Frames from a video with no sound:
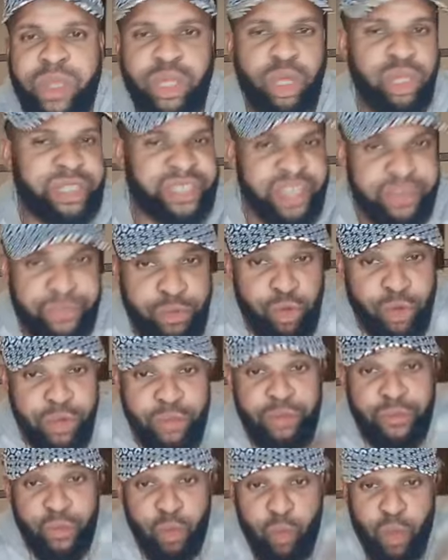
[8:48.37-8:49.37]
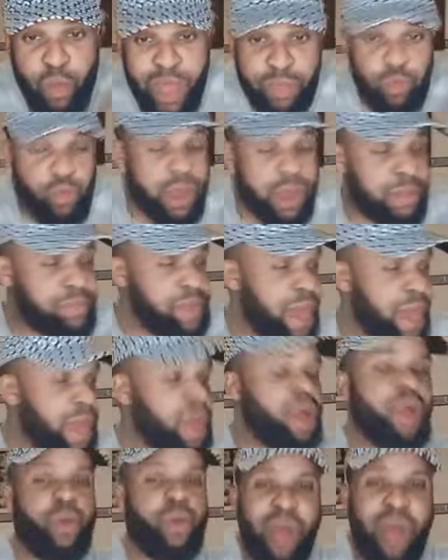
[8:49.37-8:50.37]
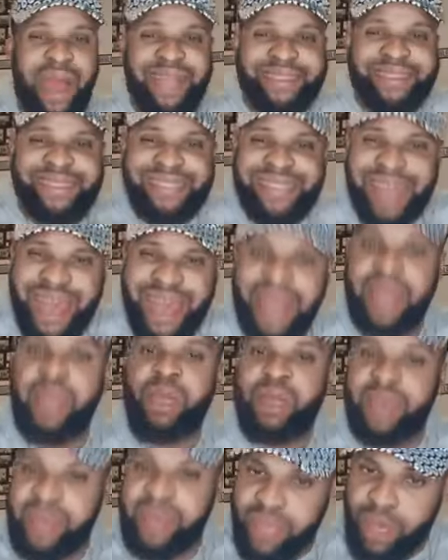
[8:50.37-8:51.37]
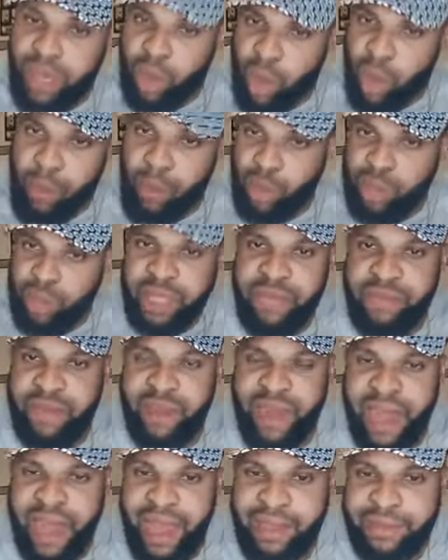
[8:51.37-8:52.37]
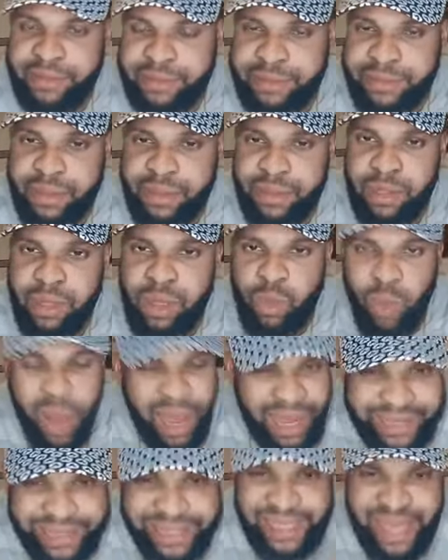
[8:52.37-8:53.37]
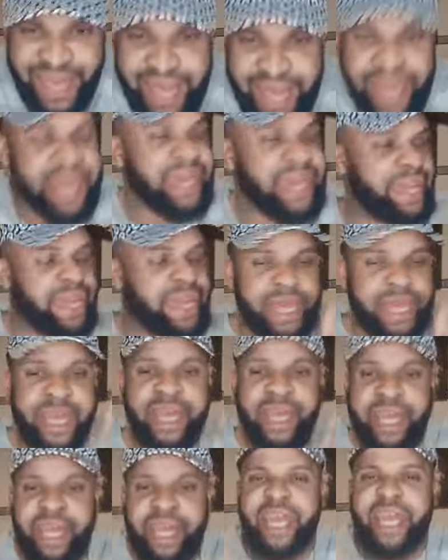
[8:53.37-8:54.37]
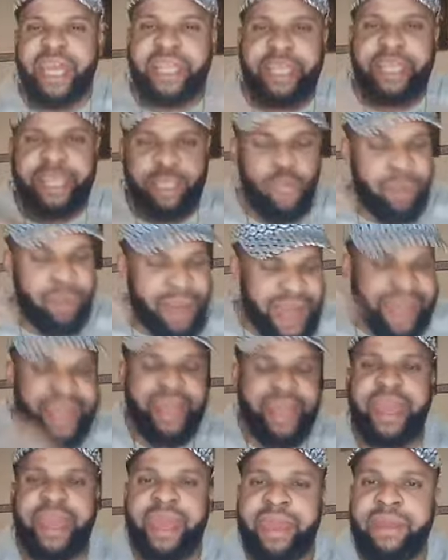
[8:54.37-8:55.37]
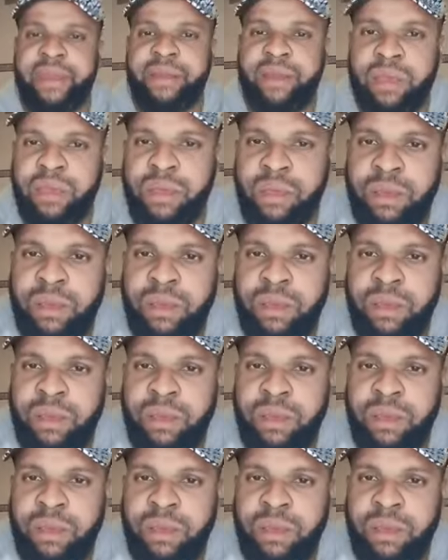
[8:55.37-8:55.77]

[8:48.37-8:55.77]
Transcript: When not if you go and go be what in here, or monevera. What ni noma keke?